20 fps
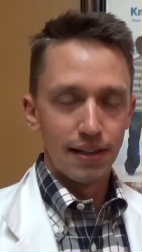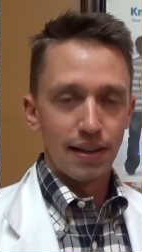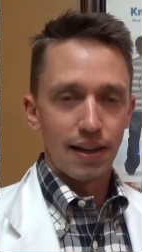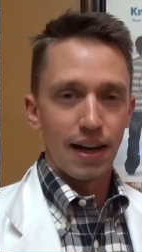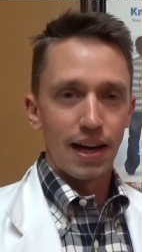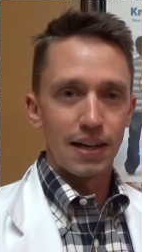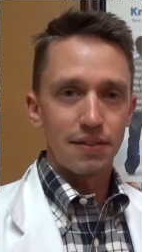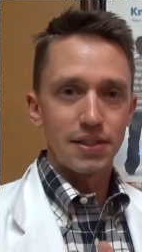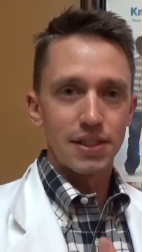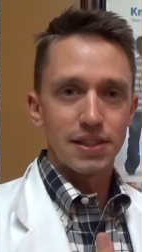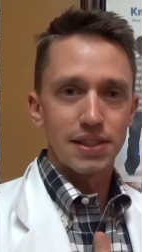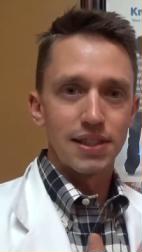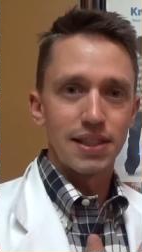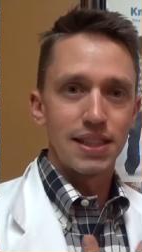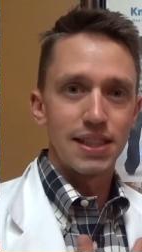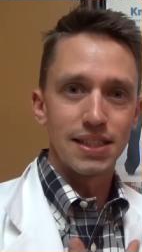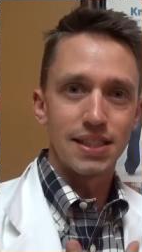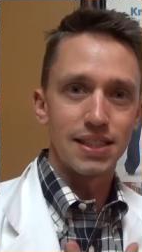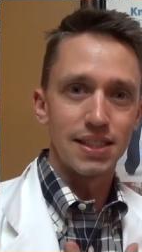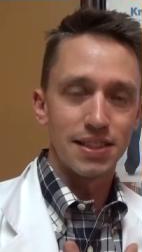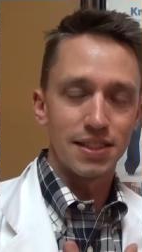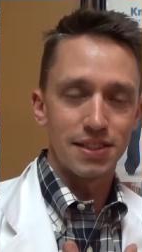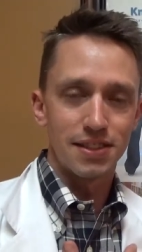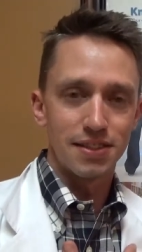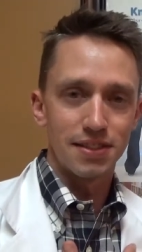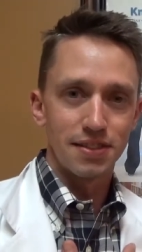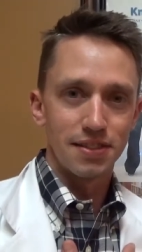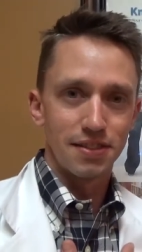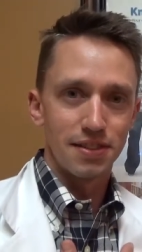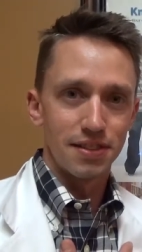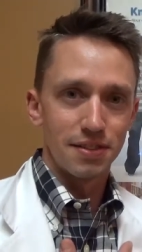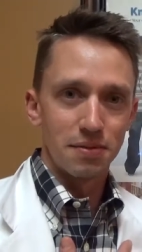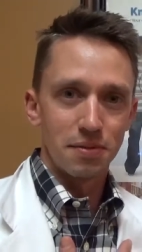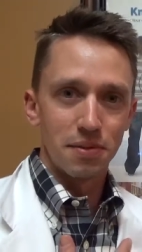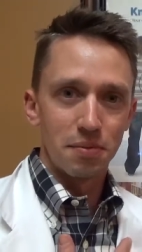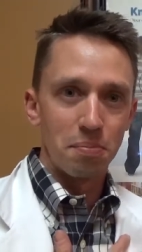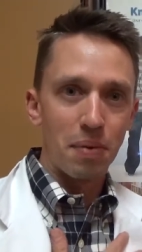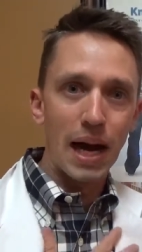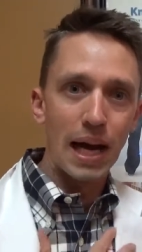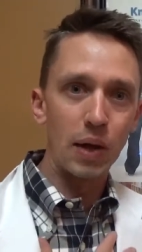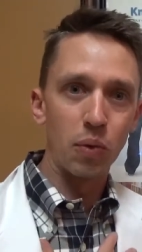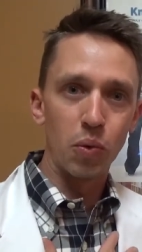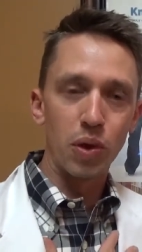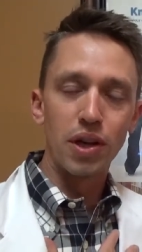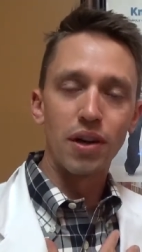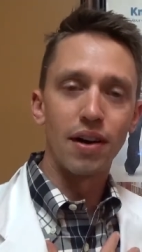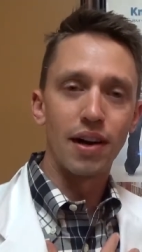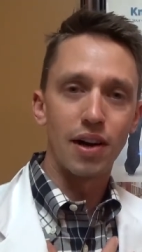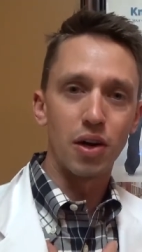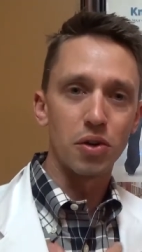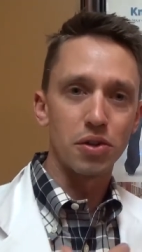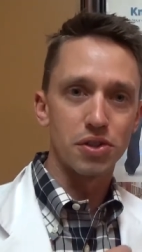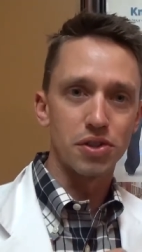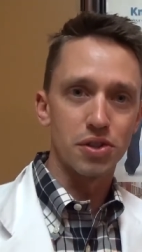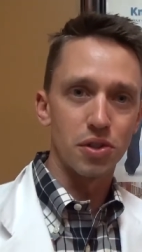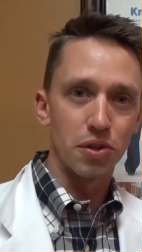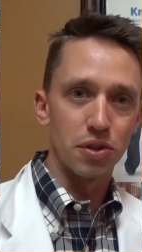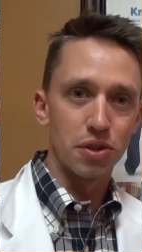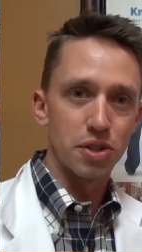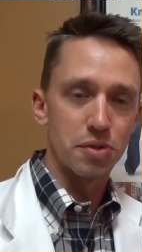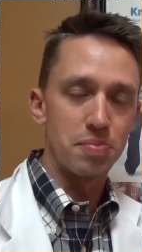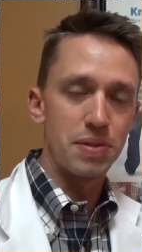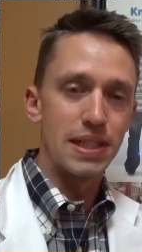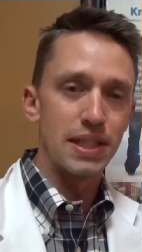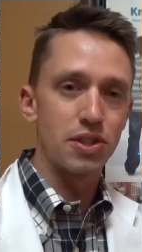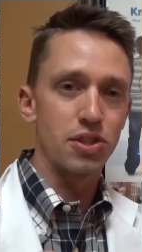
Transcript: Obviously, this is my wheelhouse, so to speak.